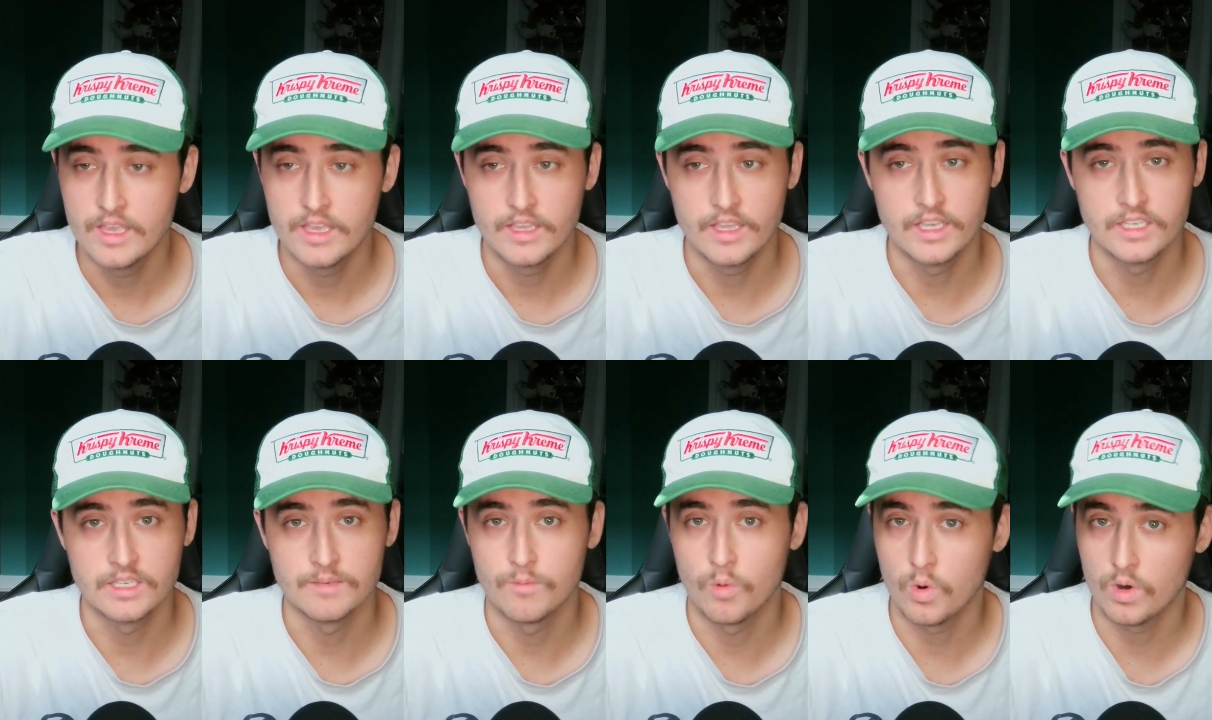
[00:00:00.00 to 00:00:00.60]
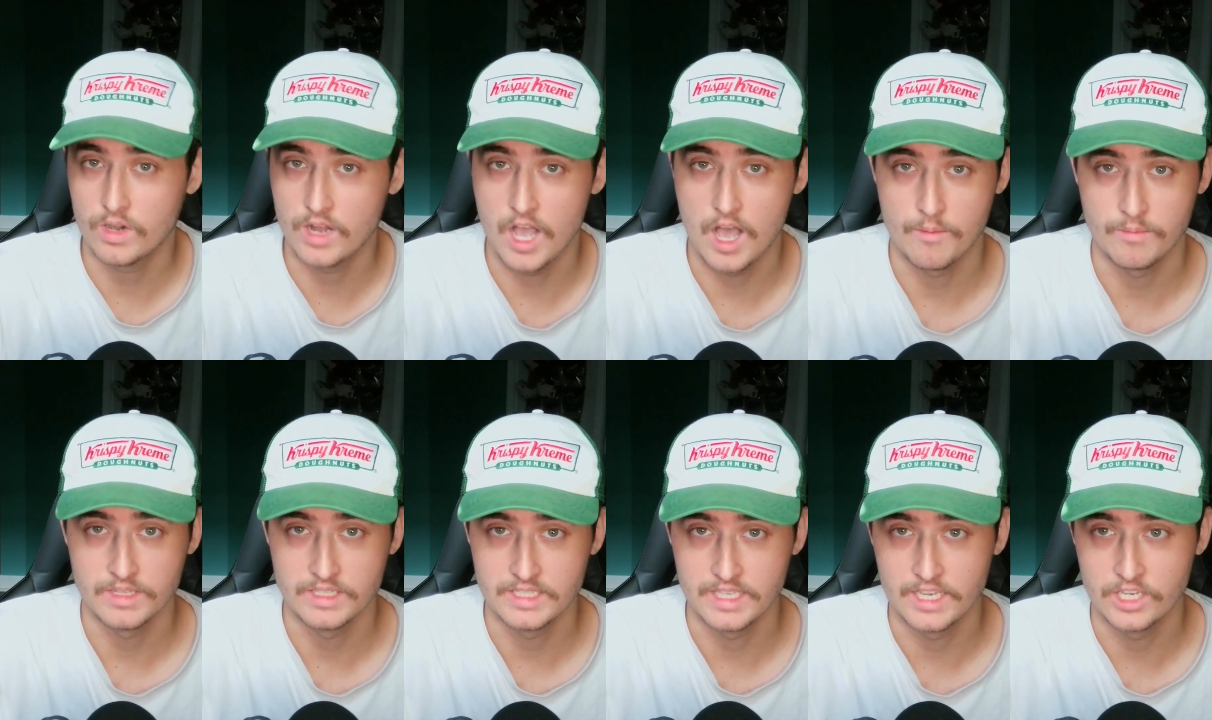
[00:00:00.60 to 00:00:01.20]
get some more
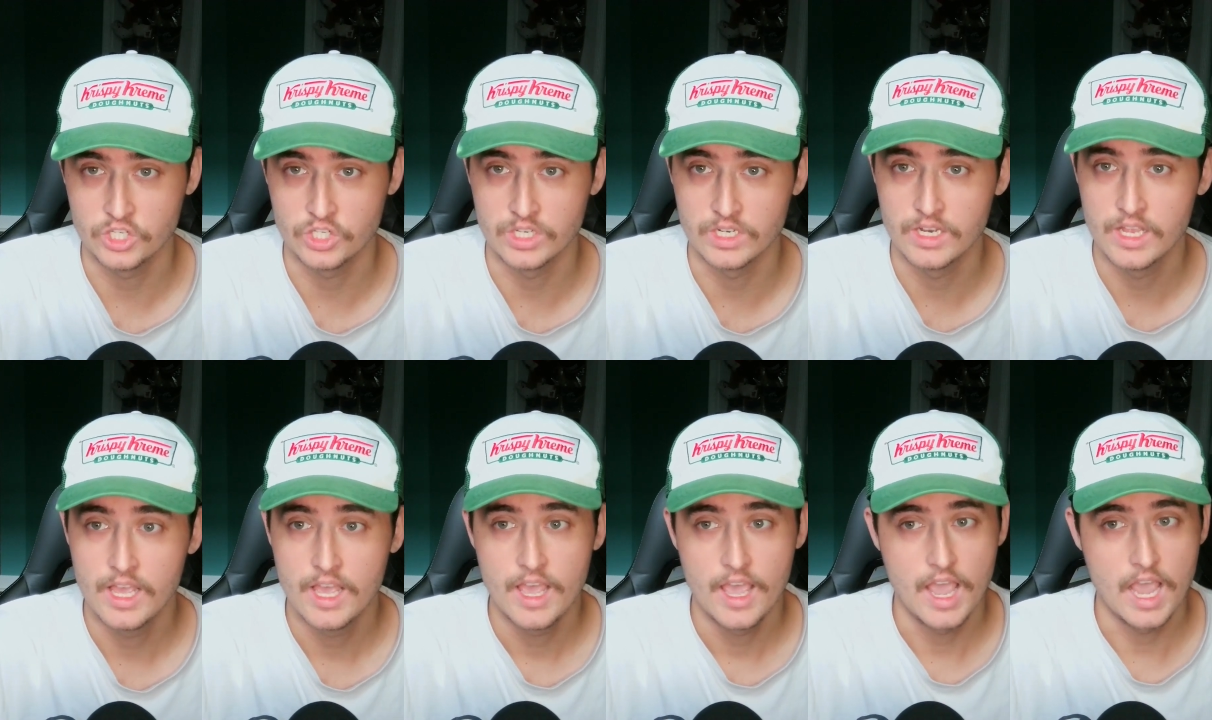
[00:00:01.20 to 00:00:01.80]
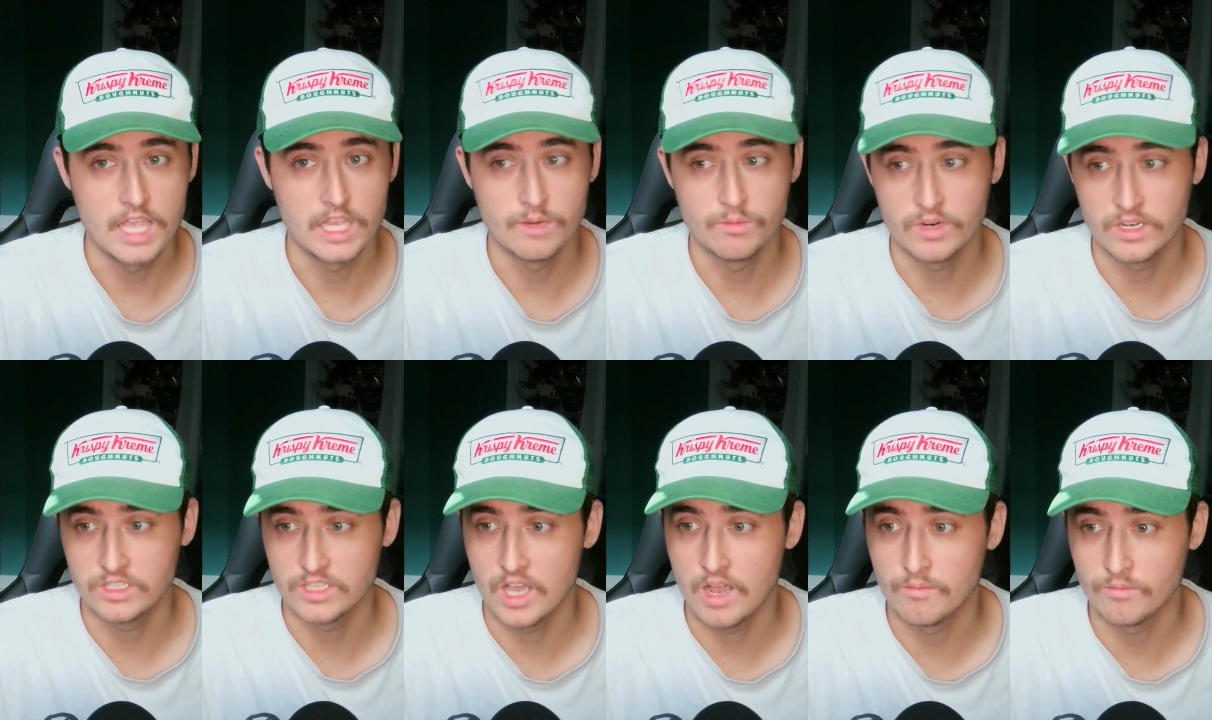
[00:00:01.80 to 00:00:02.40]
compensation, and you
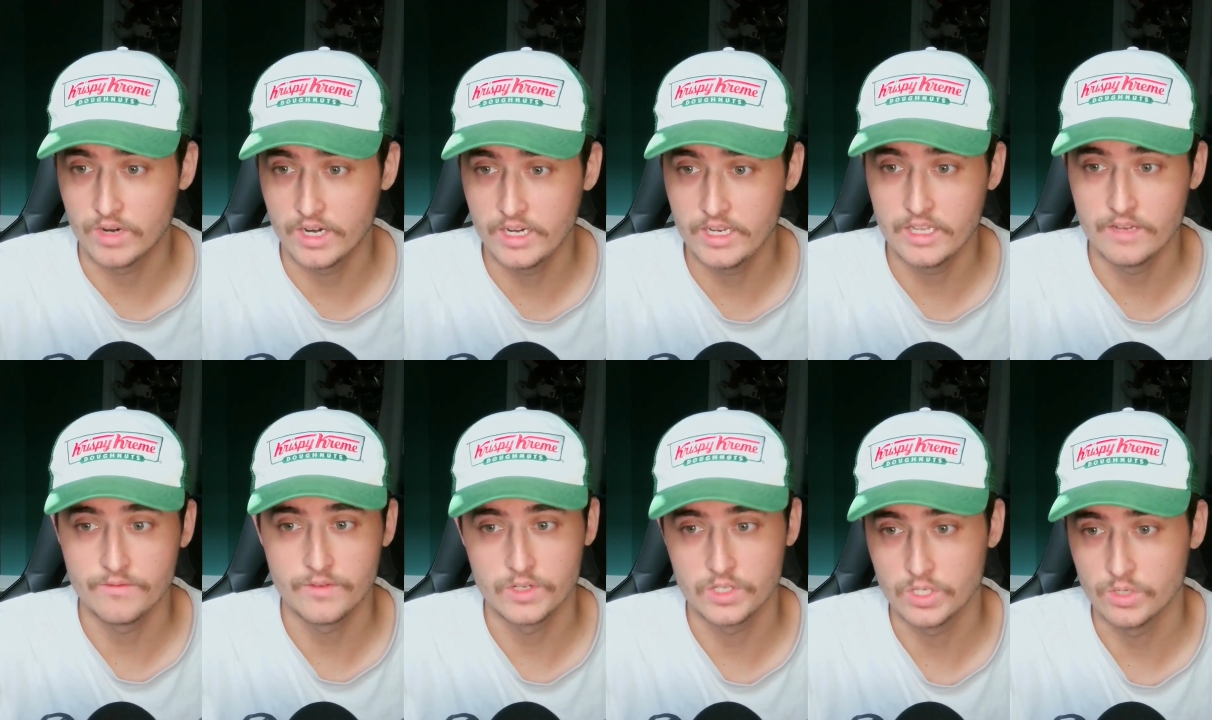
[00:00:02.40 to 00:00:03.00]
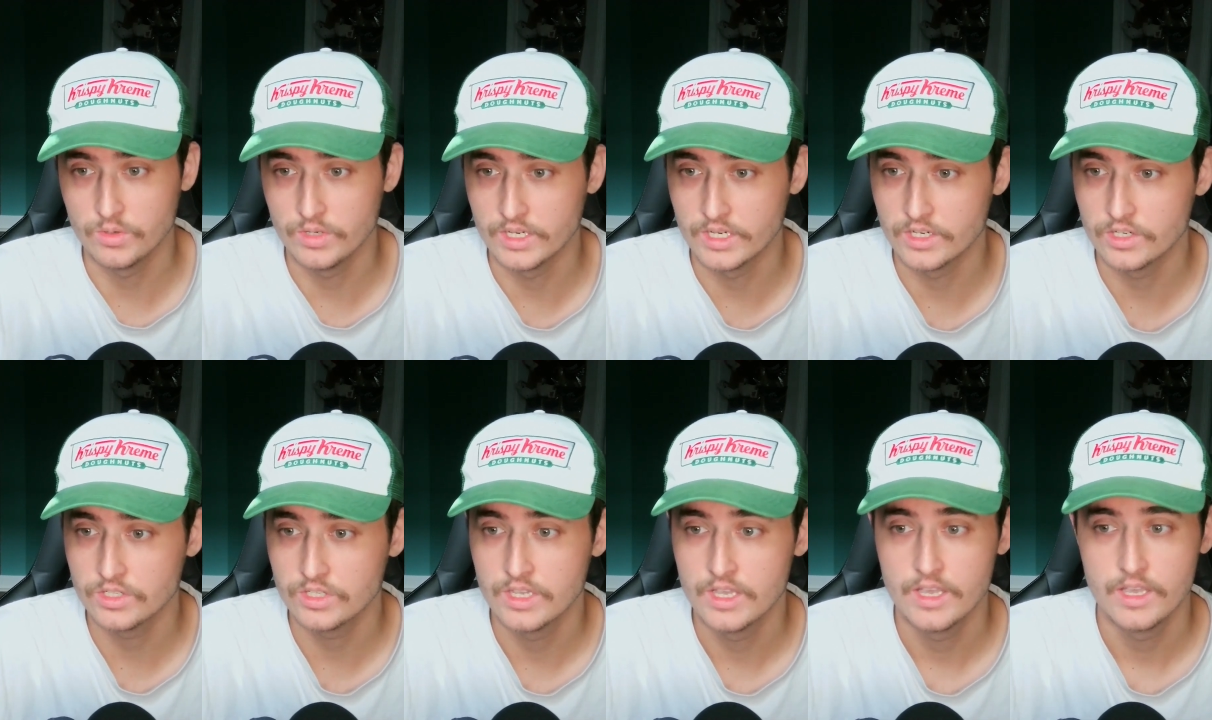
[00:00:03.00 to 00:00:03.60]
bring Tom Brady in for 2
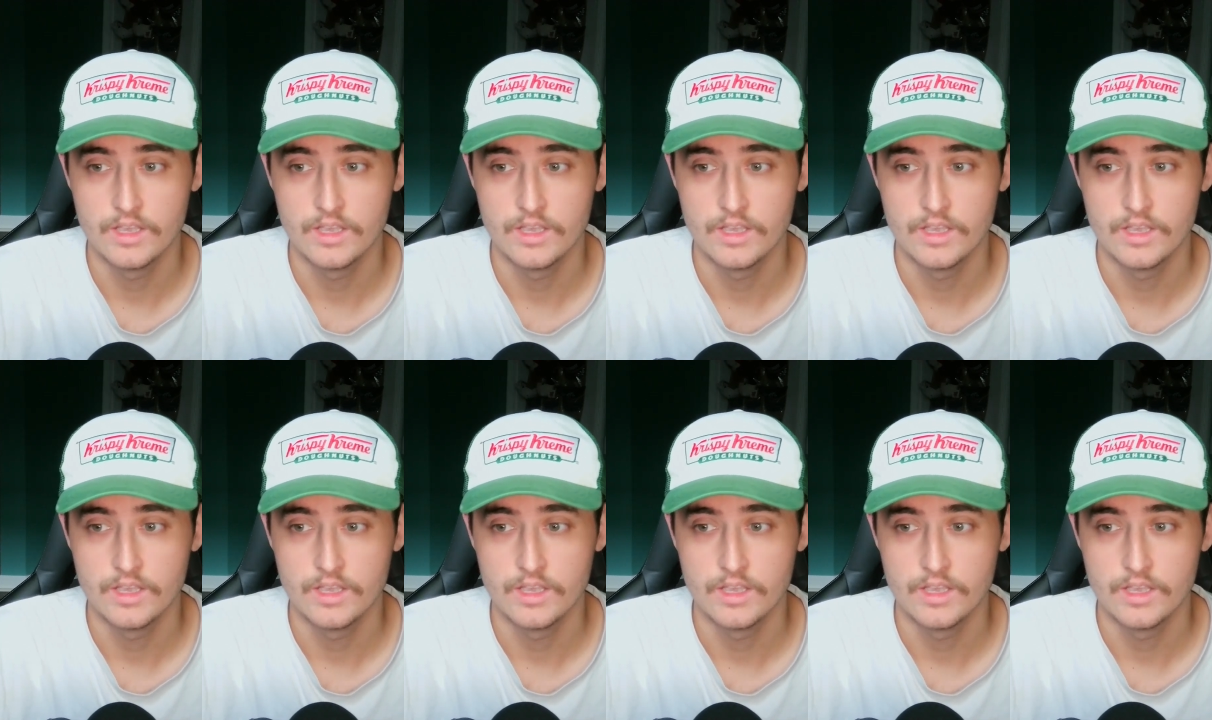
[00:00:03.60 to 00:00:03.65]
years,